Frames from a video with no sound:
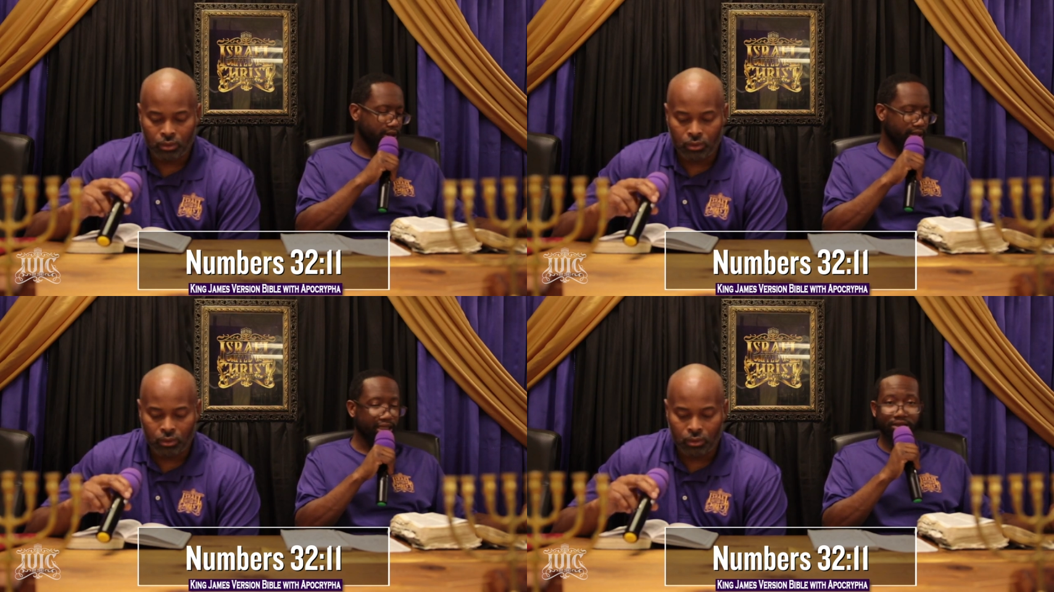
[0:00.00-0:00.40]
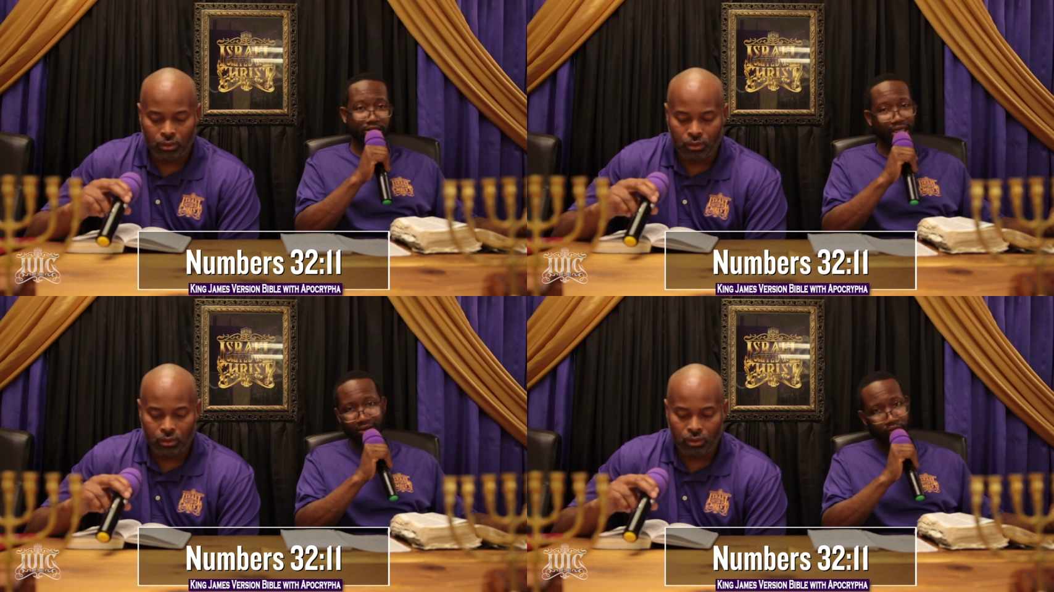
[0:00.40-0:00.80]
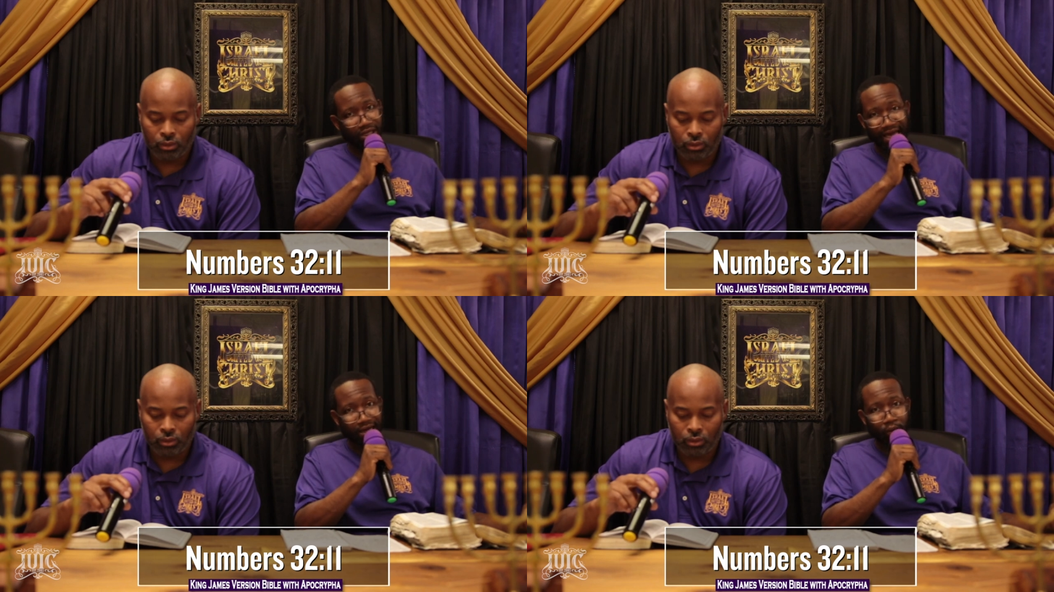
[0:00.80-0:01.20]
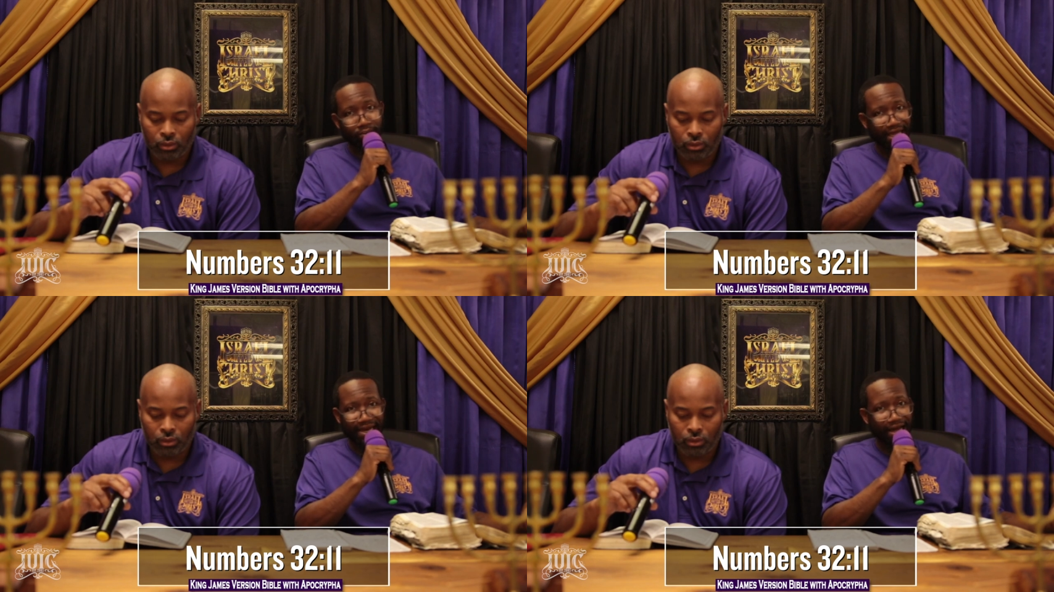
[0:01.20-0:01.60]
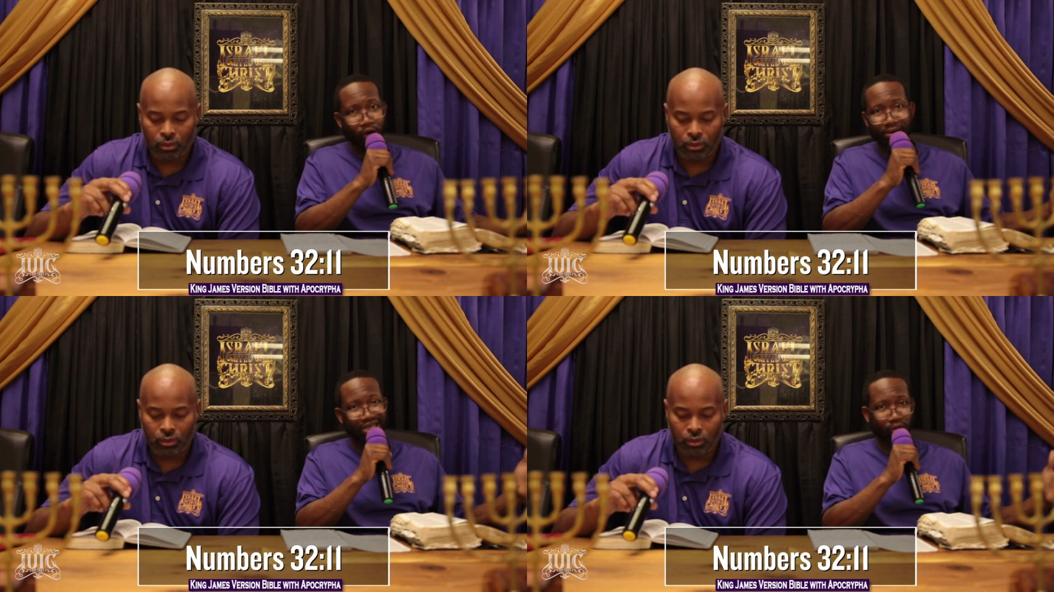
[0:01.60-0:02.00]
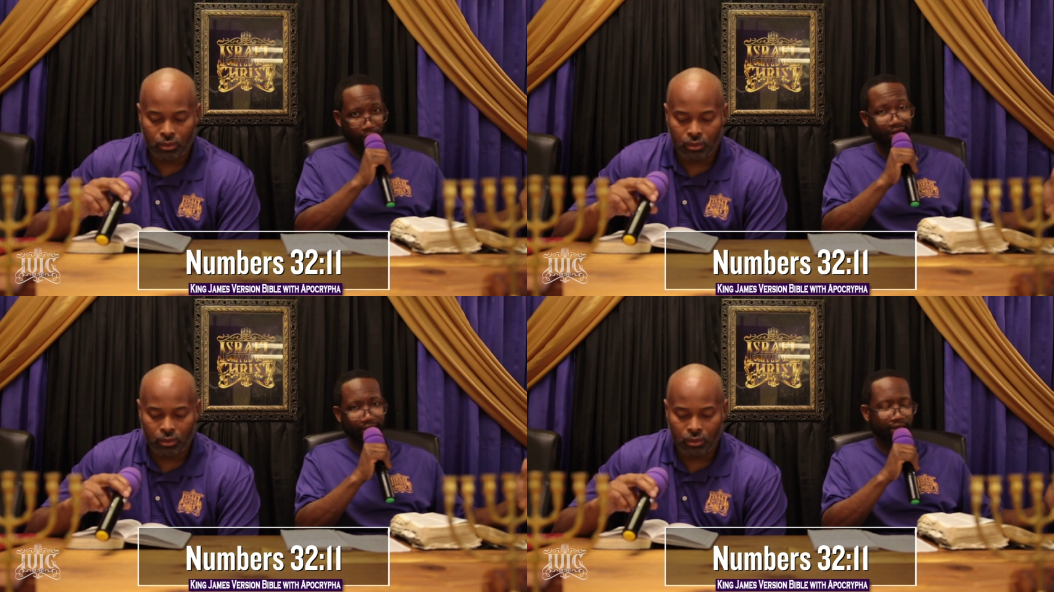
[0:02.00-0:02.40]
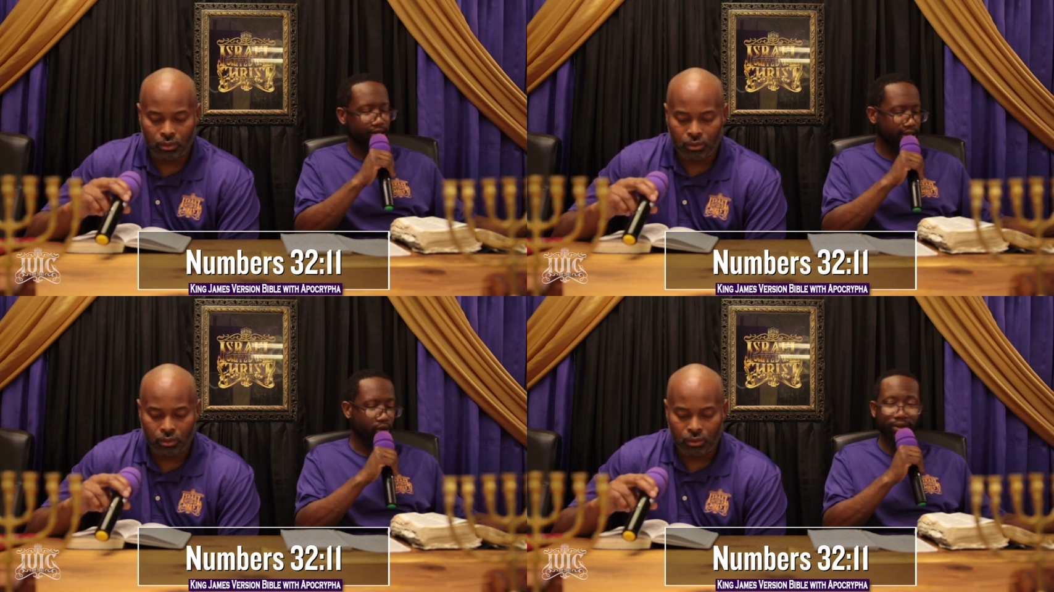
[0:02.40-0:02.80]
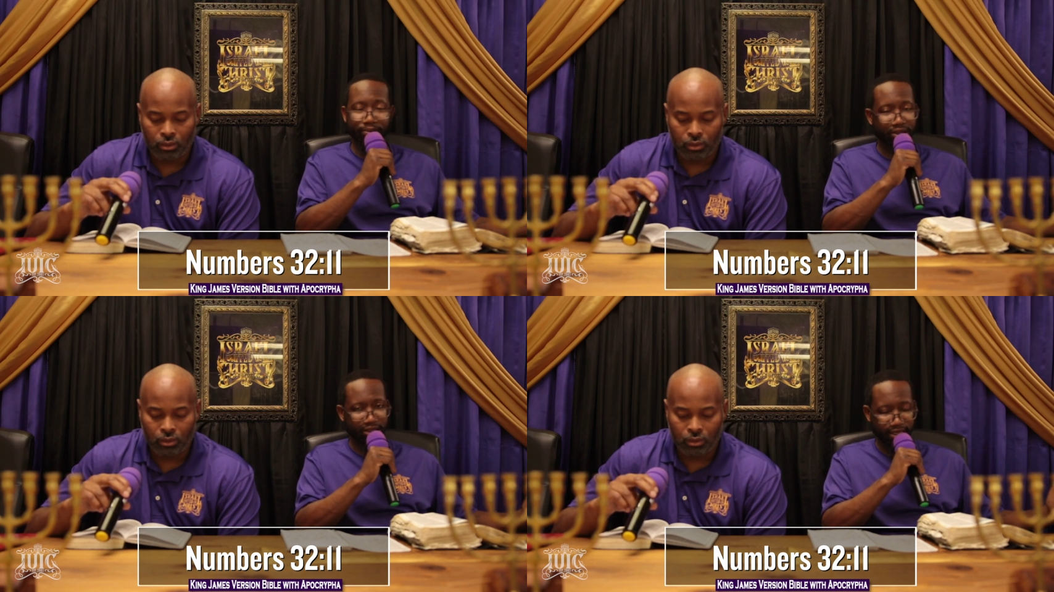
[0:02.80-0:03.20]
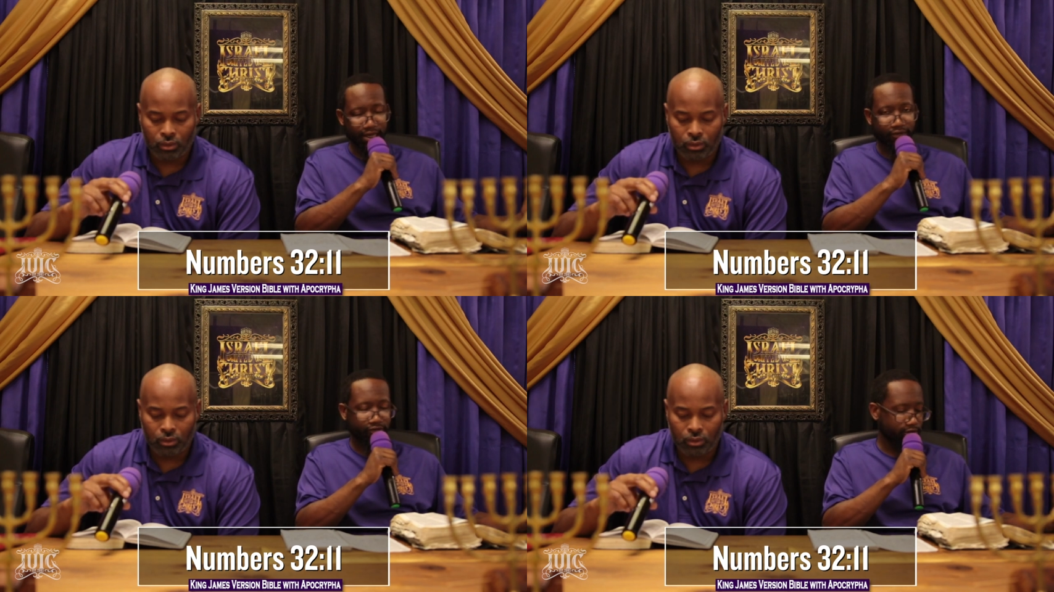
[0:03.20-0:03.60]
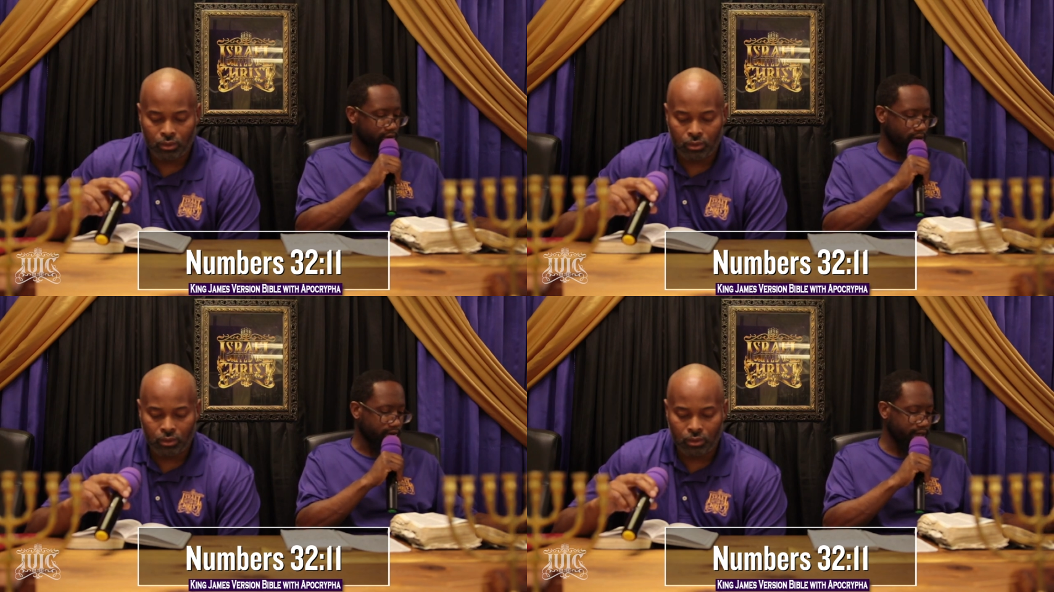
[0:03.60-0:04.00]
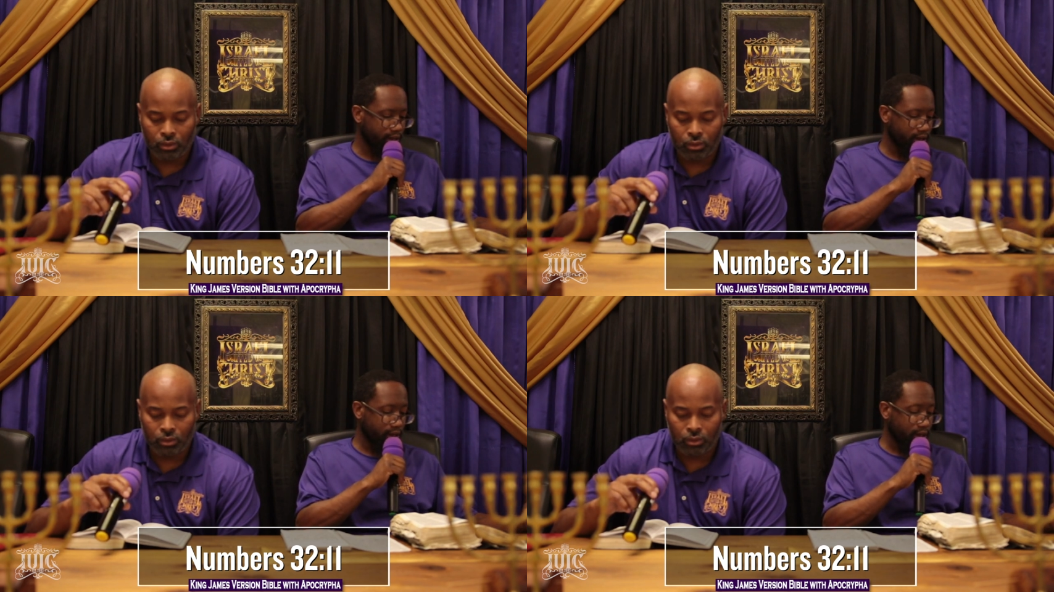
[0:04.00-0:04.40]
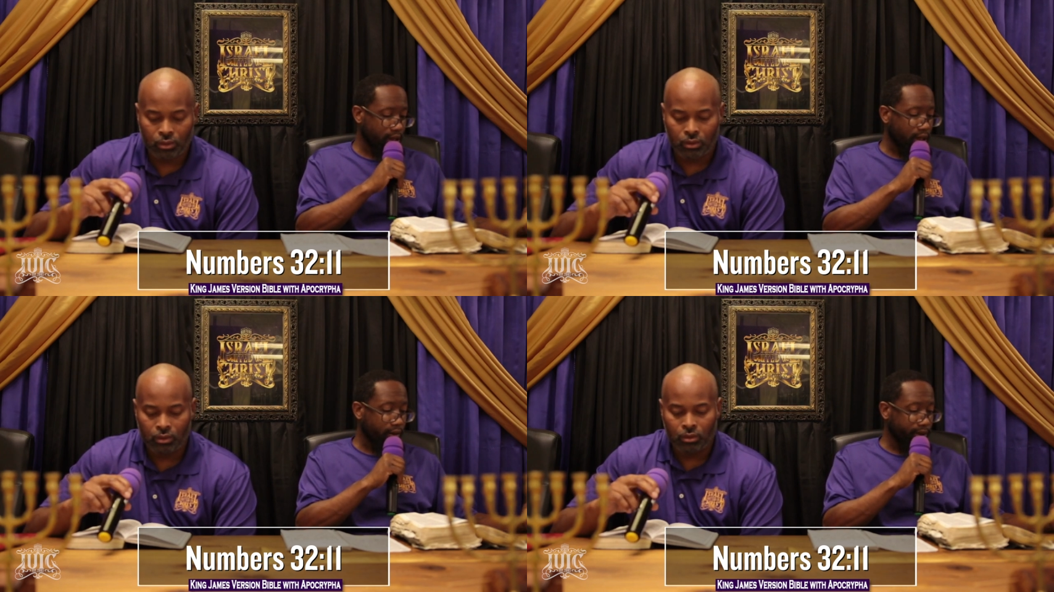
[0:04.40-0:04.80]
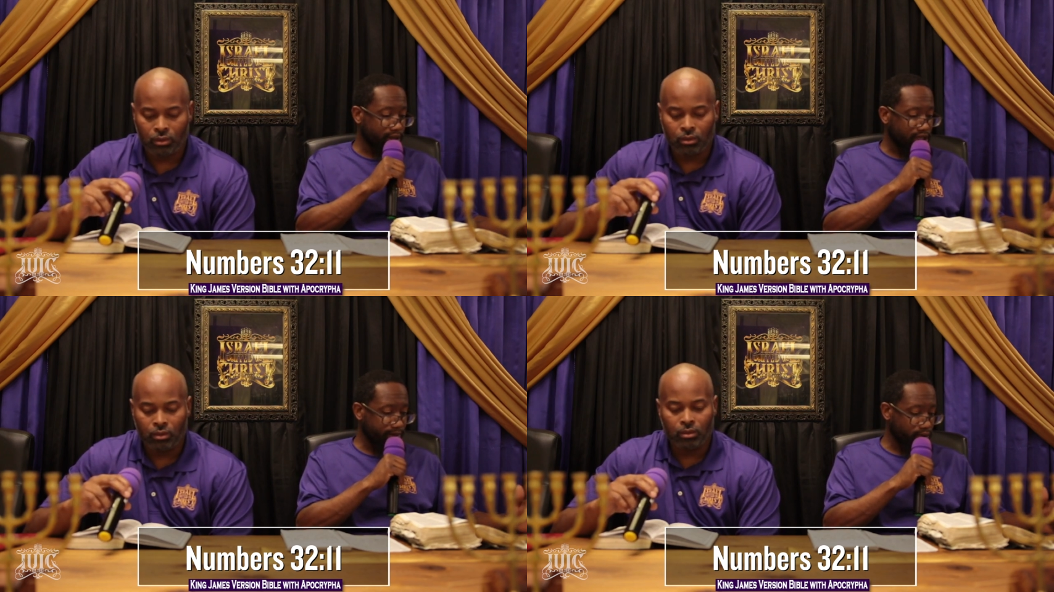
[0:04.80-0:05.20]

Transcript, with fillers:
Speaker 1: And they're not going to be dwelling here. They're going to be put to death. All right. But keep